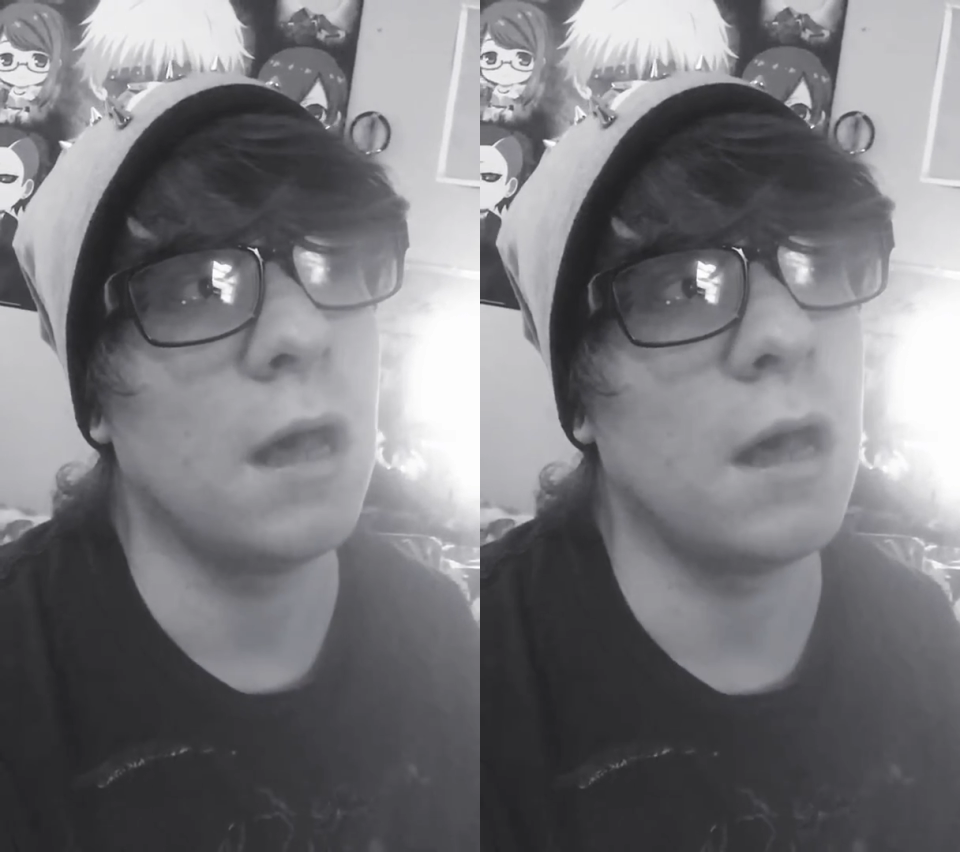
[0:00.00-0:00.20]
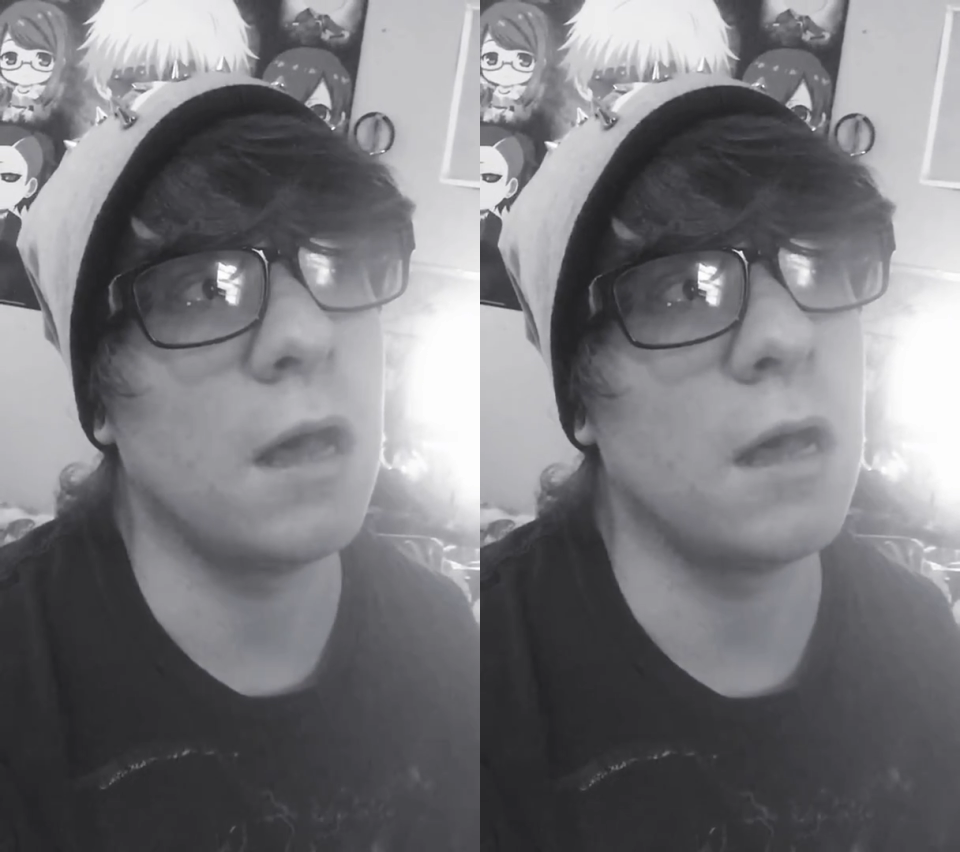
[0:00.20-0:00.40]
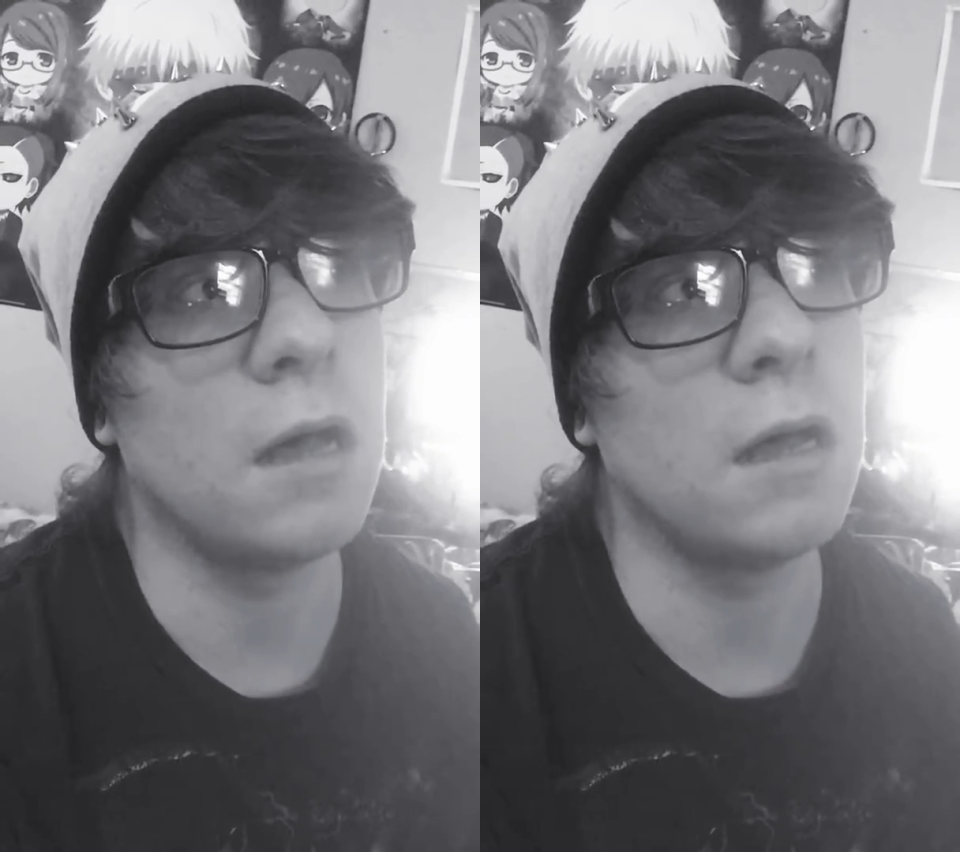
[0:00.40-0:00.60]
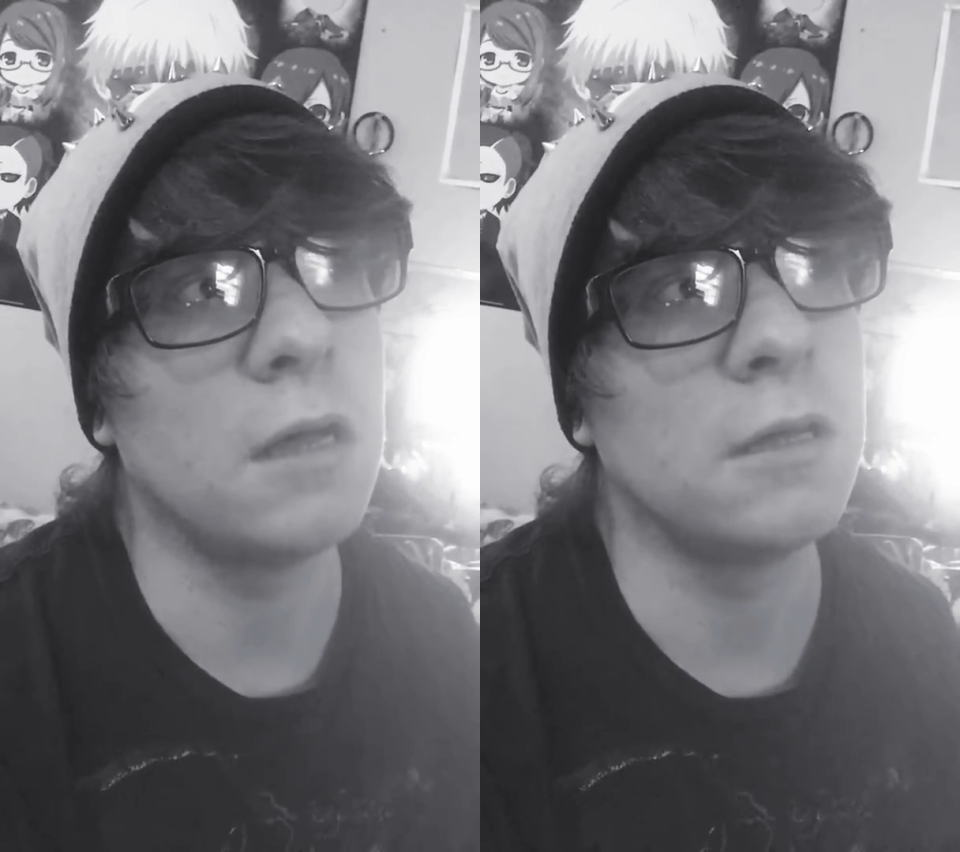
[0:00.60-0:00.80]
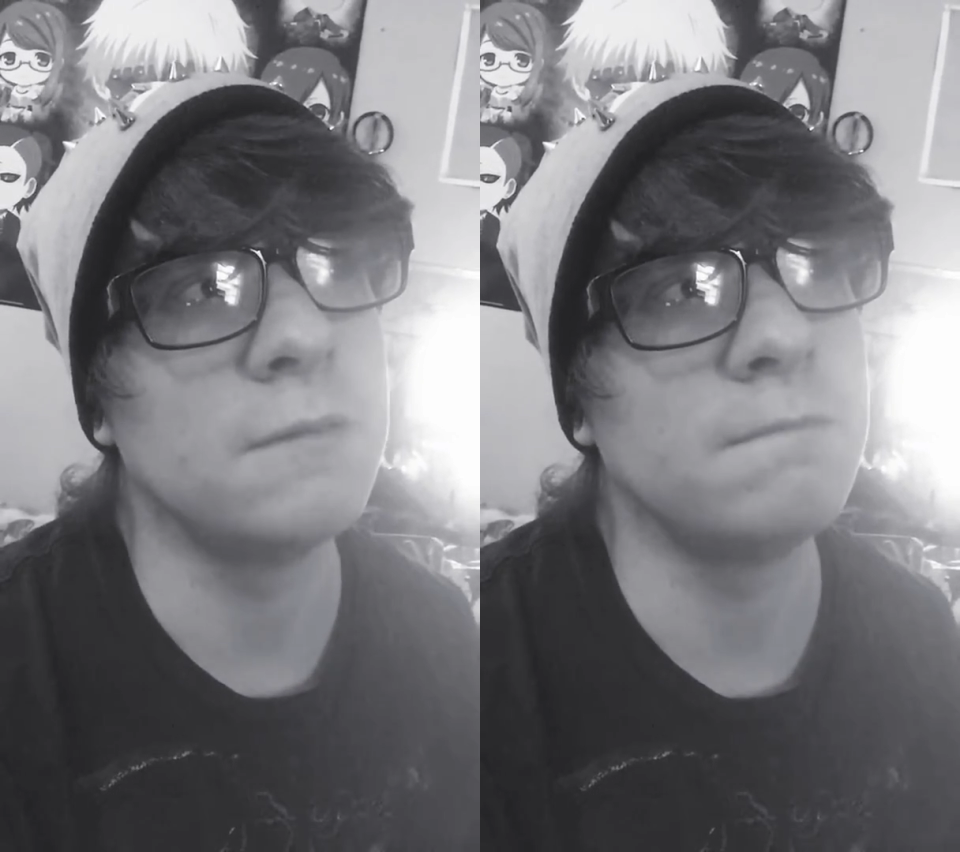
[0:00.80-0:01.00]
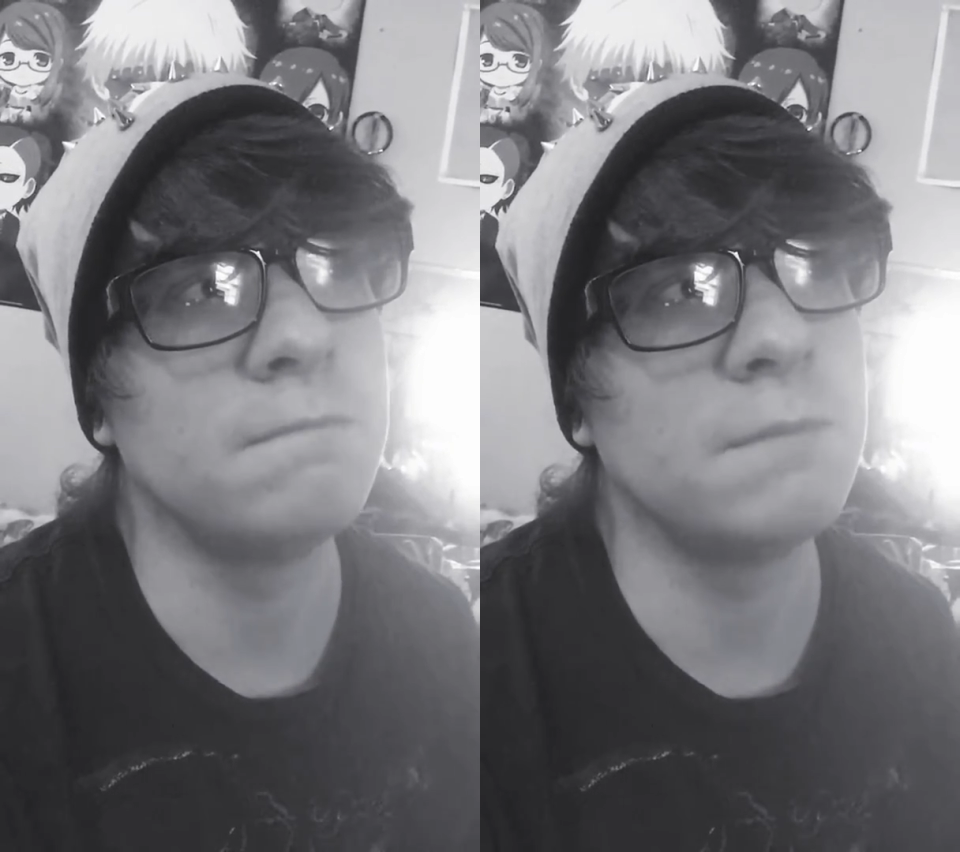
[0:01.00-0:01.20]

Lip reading: some